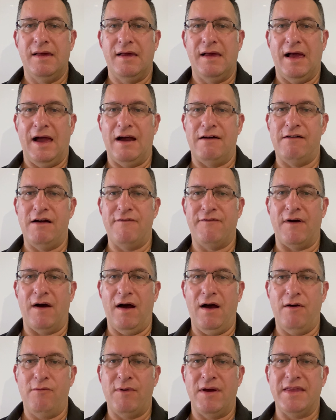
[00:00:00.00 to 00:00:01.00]

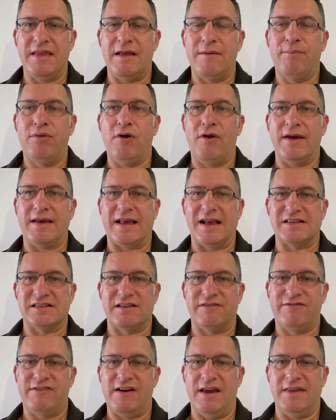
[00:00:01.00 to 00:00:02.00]
However, when the employer gets the
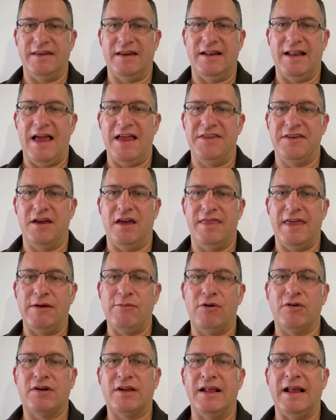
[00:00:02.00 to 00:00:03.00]
threatening letter, they
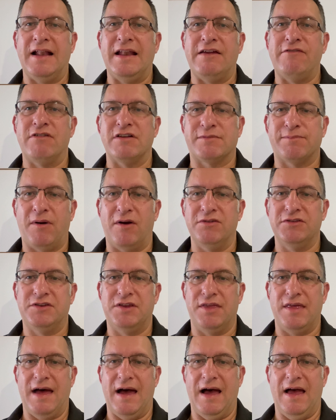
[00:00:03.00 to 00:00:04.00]
will clearly respond to
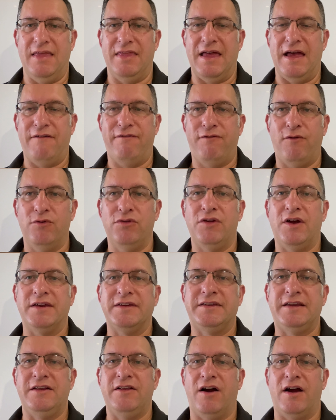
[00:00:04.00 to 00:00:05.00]
that, and therefore
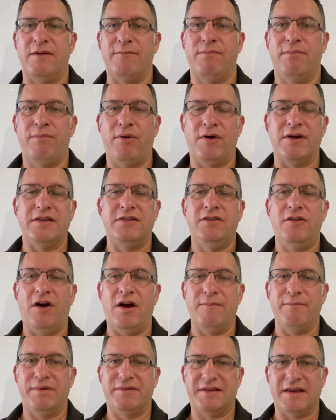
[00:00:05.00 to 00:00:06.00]

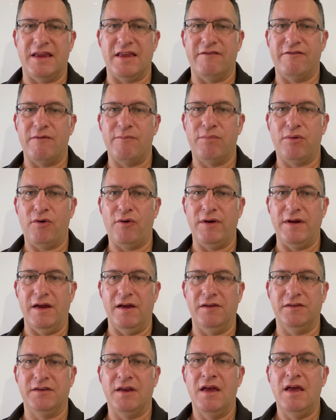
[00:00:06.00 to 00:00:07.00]
99.9% of
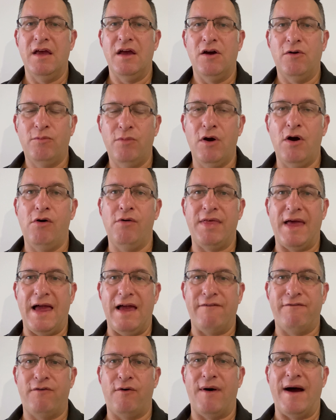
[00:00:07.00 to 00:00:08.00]
employers will
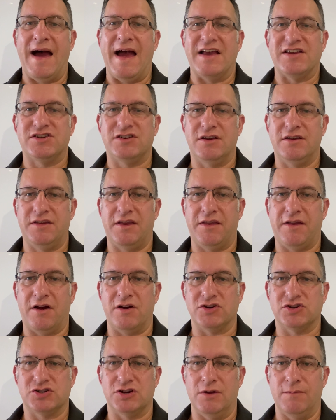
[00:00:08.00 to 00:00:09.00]
therefore action a
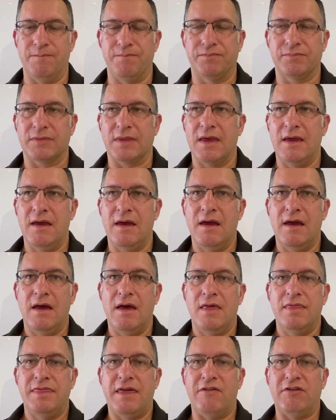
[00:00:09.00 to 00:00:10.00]
deduction.
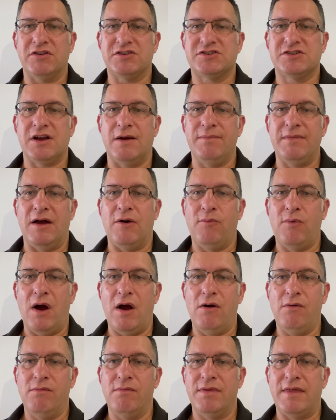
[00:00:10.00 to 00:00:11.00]
There are some that
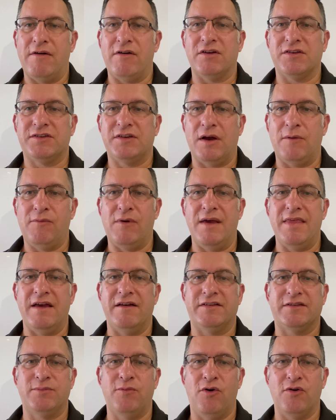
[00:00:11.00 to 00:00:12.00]
won't. There are some where they're
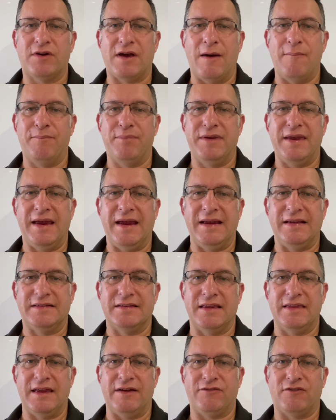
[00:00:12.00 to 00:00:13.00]
small companies
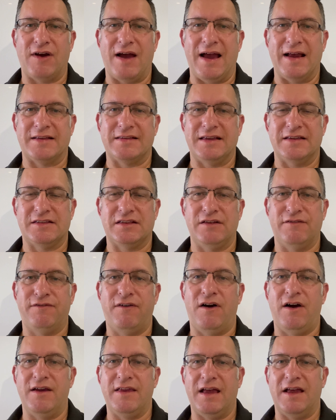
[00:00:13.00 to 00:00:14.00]
and they've got access to the
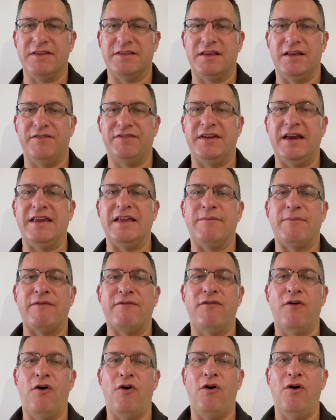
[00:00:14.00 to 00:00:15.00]
finance. And I've seen it
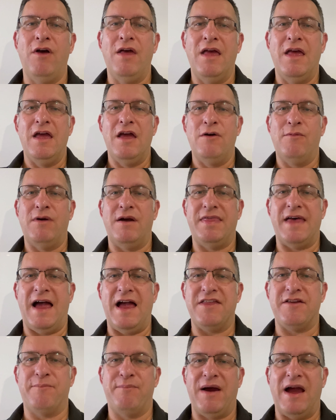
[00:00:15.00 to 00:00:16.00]
before where the
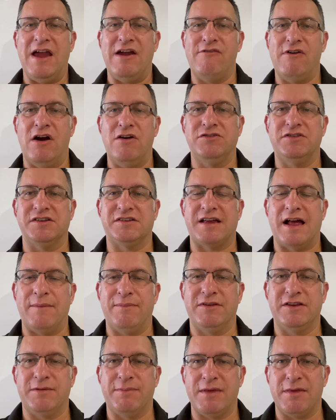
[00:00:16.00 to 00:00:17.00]
head of payroll just
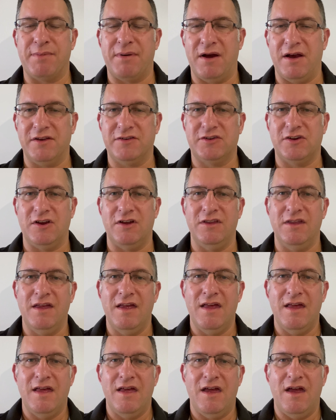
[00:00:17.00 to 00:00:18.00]
happens to be the person
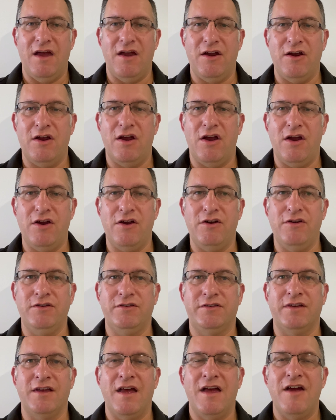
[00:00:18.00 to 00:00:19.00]

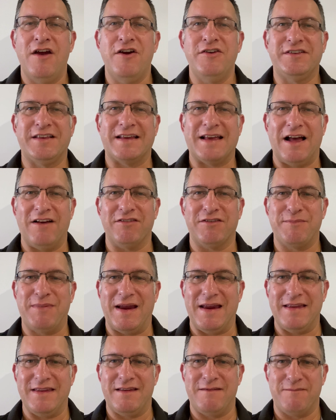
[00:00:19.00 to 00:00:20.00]
whose account's
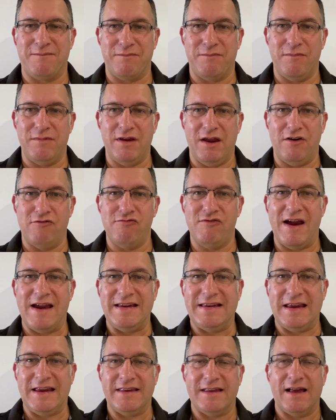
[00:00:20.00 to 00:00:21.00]
being
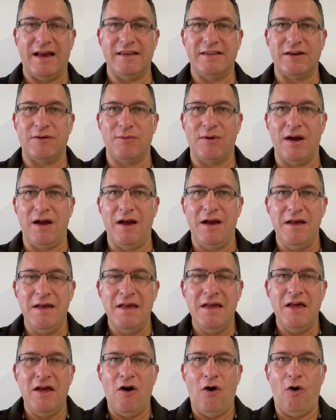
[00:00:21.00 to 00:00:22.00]
raided, as it were.
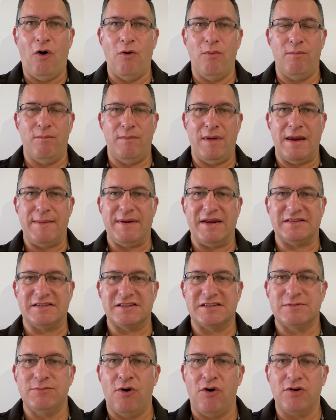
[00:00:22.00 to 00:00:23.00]
Or maybe it's a
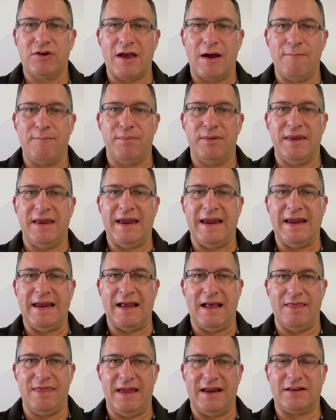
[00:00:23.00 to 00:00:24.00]
small company
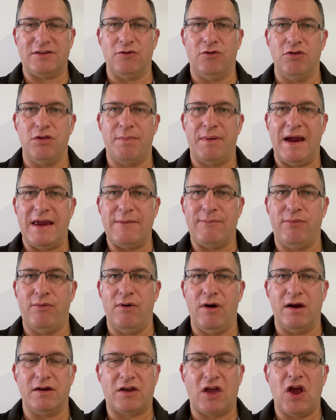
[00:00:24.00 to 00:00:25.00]
and they ignore the
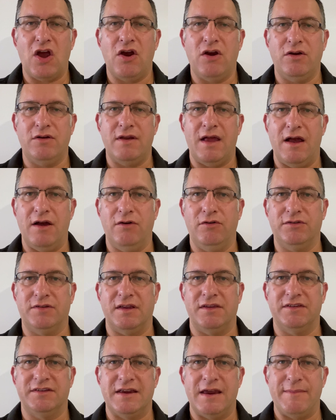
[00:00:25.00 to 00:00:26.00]
paperwork, who knows,
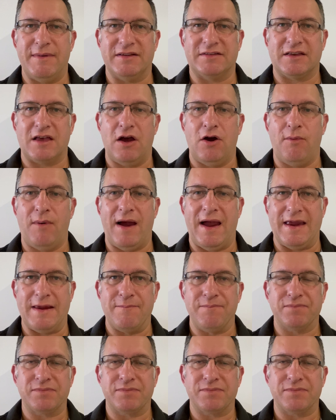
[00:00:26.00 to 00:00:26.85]
and CMS go away.